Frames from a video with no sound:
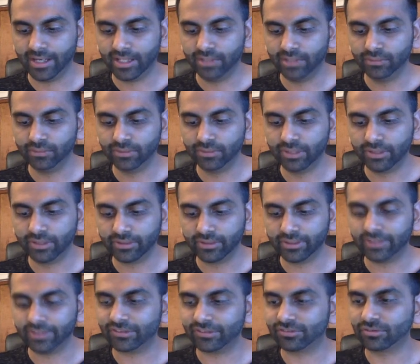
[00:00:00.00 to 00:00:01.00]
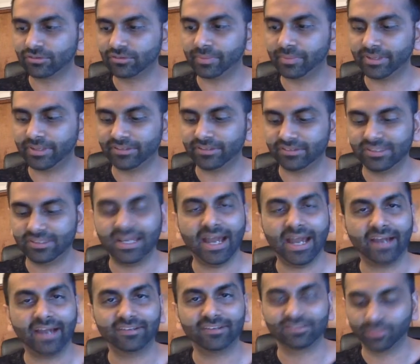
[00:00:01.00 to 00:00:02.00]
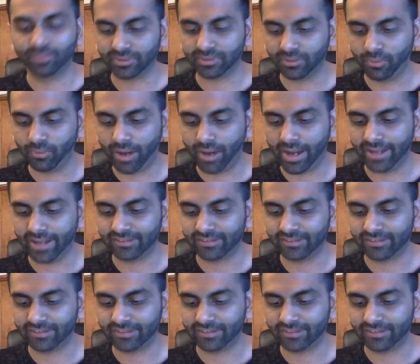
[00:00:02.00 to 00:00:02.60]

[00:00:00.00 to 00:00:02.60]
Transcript: You literally just replace the x with the y.